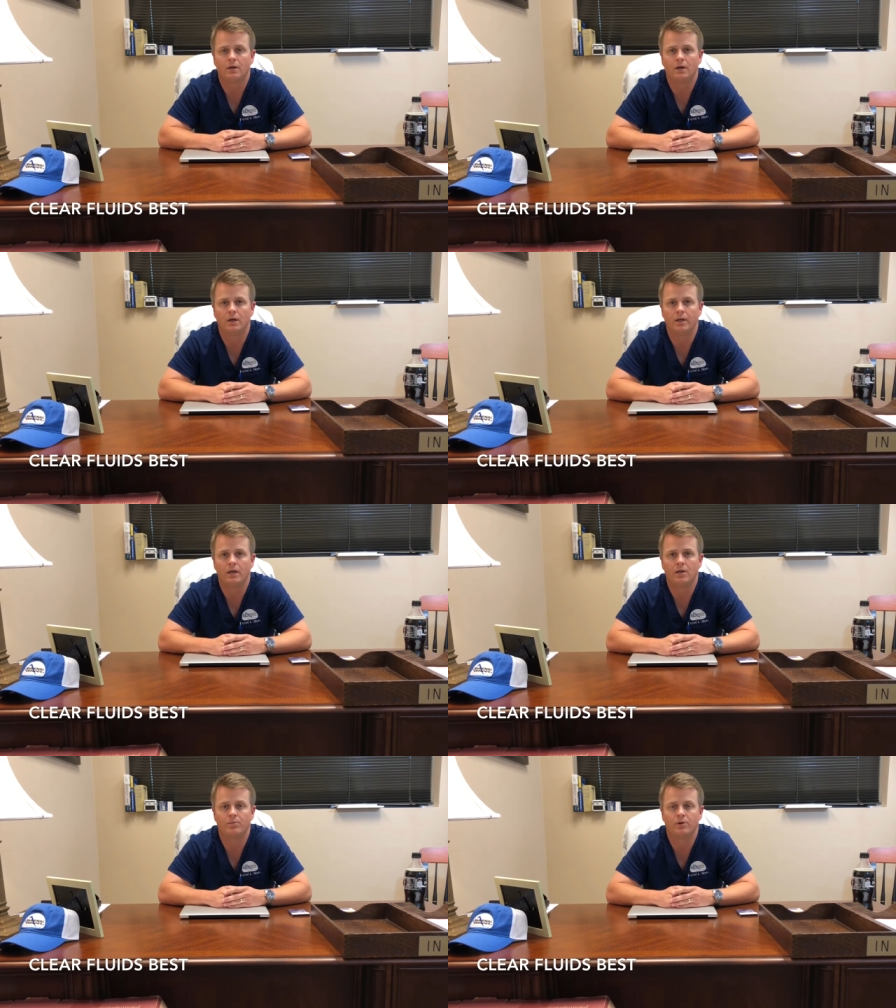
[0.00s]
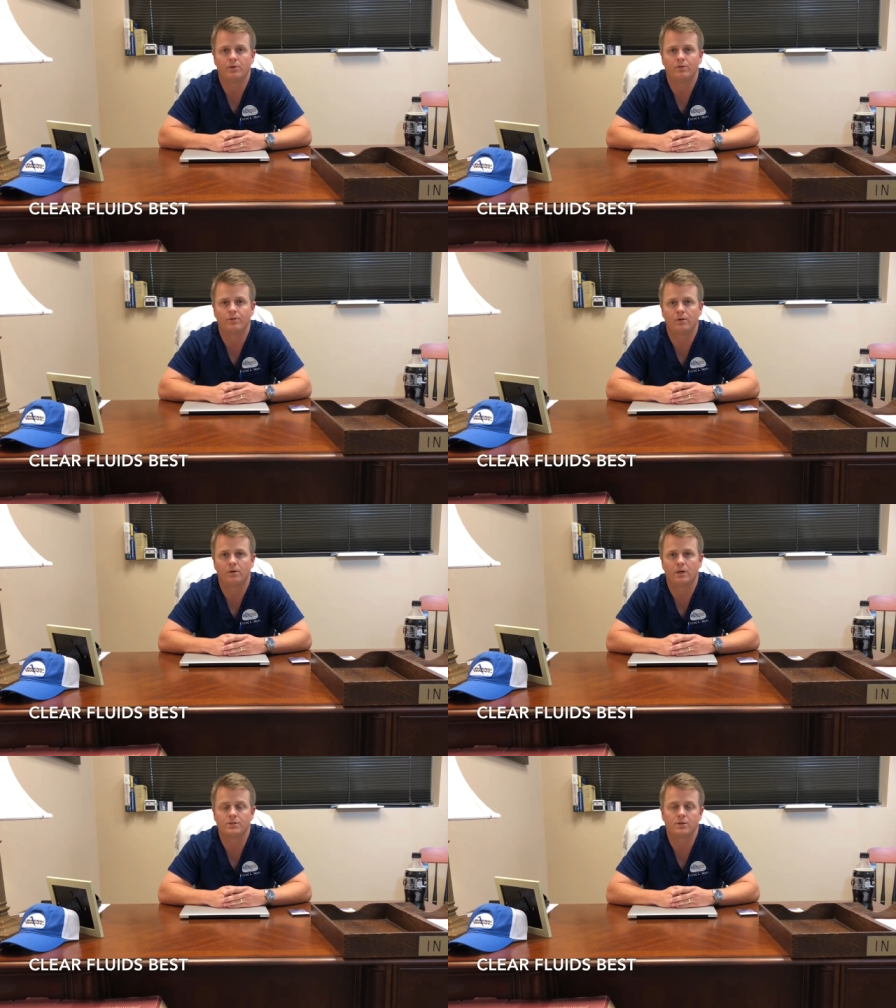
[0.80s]
uh, inhibitor for
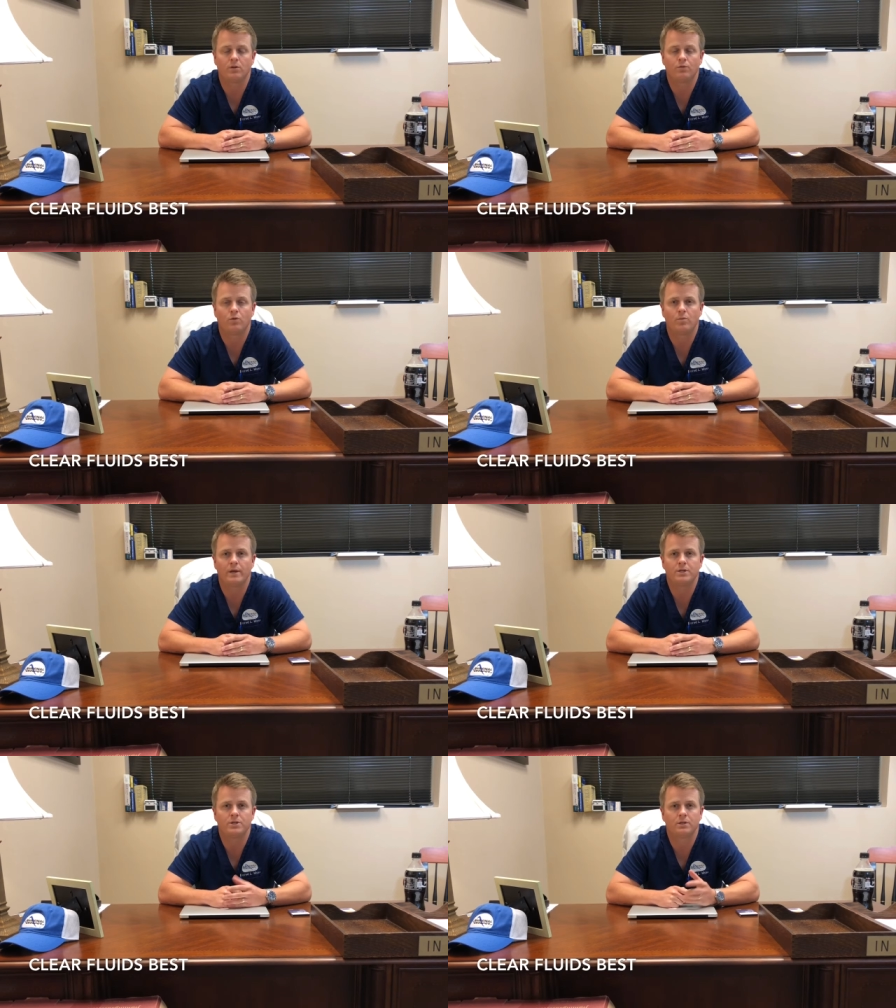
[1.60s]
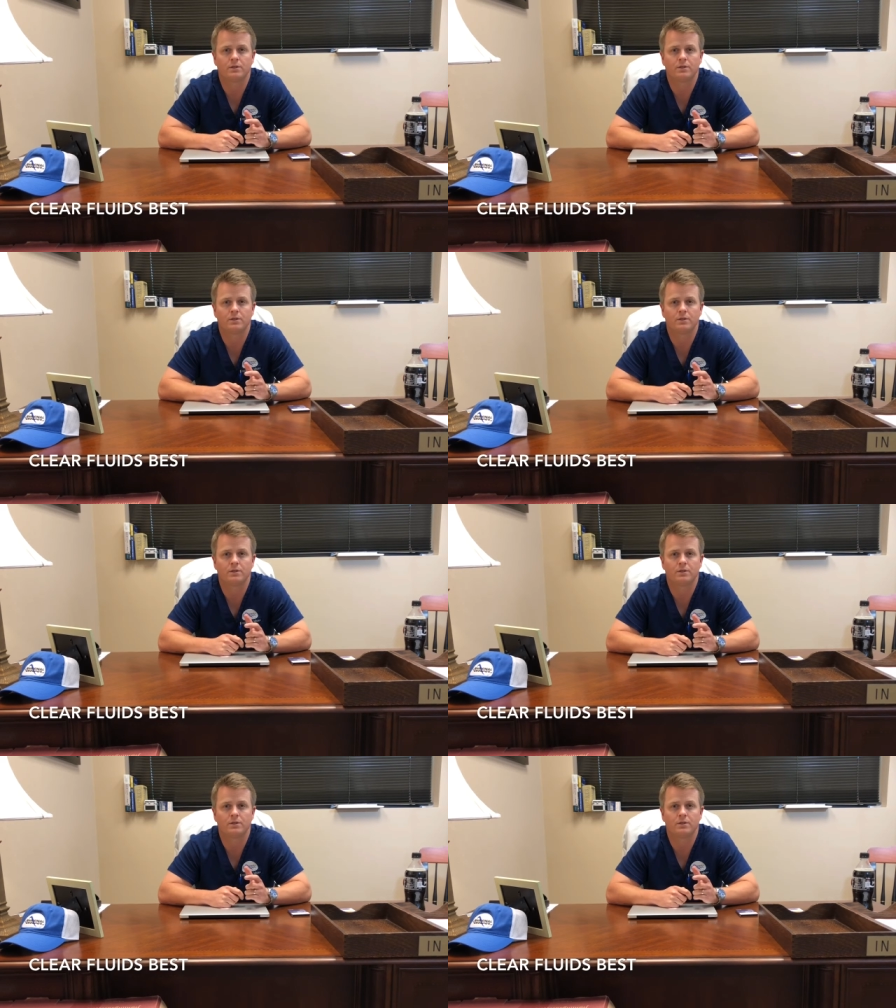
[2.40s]
uh, stone formation